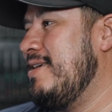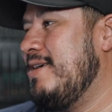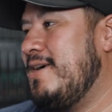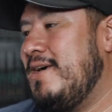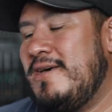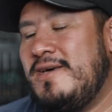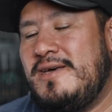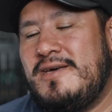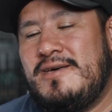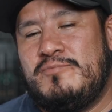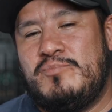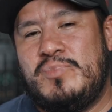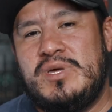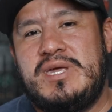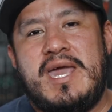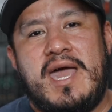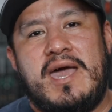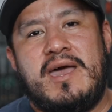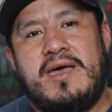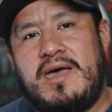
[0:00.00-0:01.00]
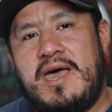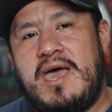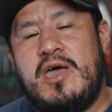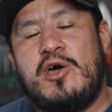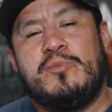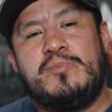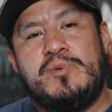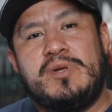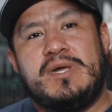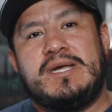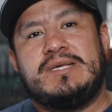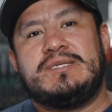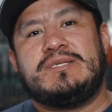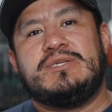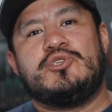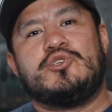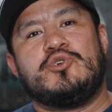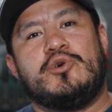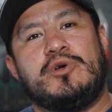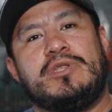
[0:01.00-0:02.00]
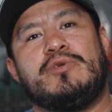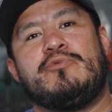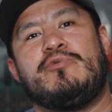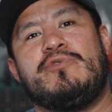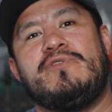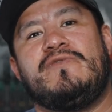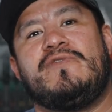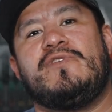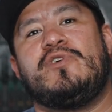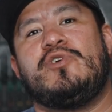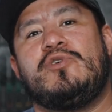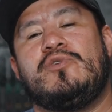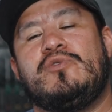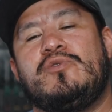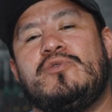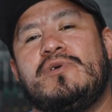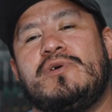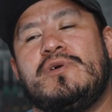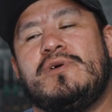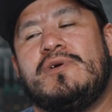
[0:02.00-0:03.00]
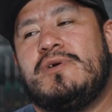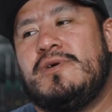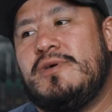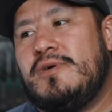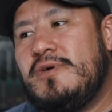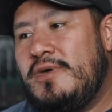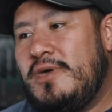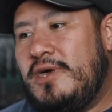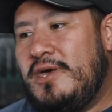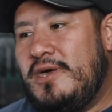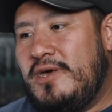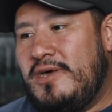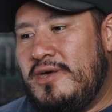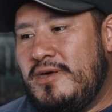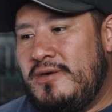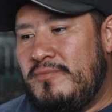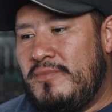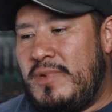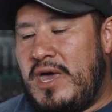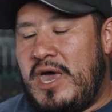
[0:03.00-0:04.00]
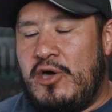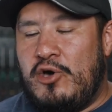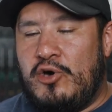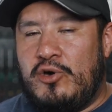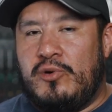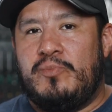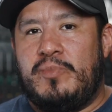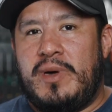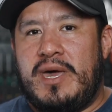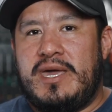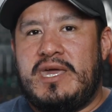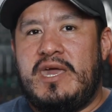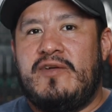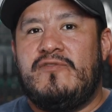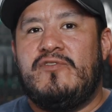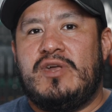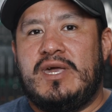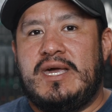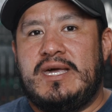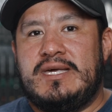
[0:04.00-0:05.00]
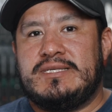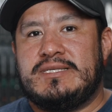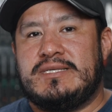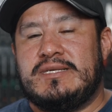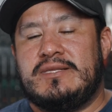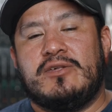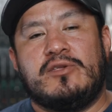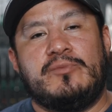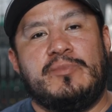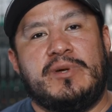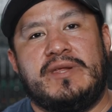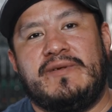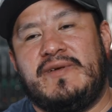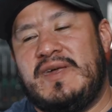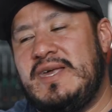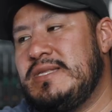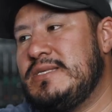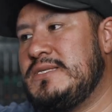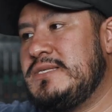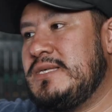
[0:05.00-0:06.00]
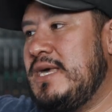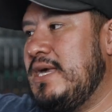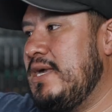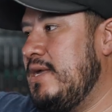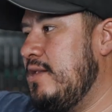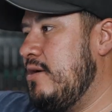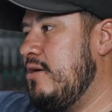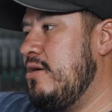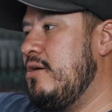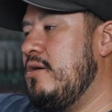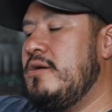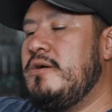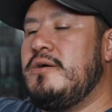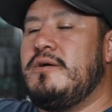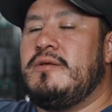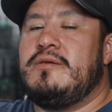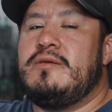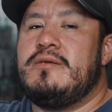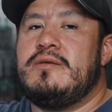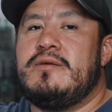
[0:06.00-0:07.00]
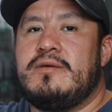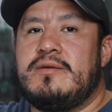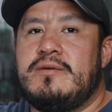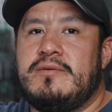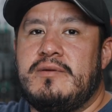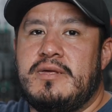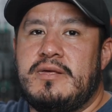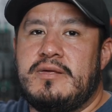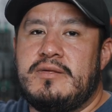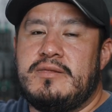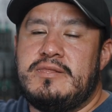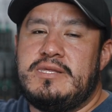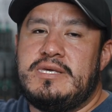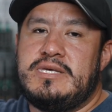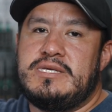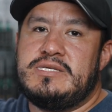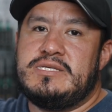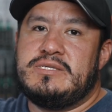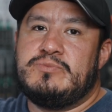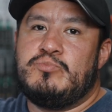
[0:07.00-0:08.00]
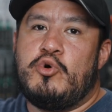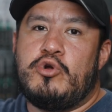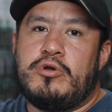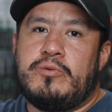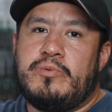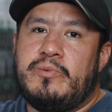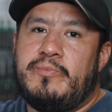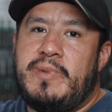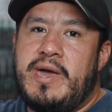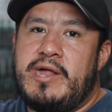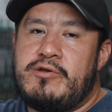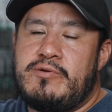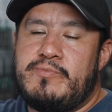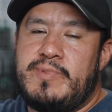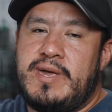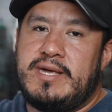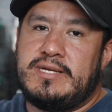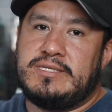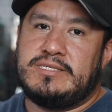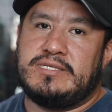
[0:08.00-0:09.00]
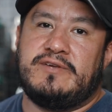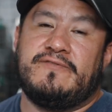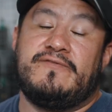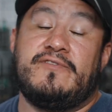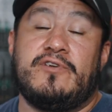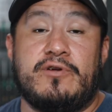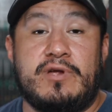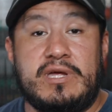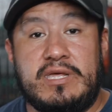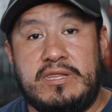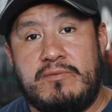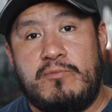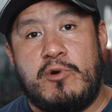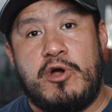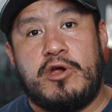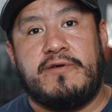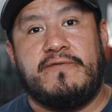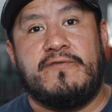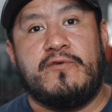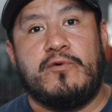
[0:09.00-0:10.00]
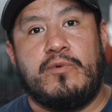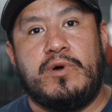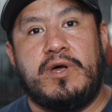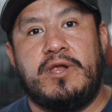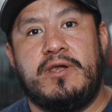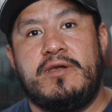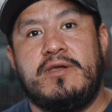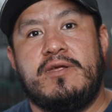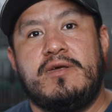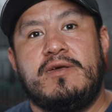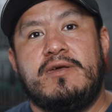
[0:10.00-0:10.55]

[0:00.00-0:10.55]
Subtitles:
But yeah, I hope you guys enjoyed the review. I hope I gave you guys a little bit of insight on these portable battery banks if you're in the market for one.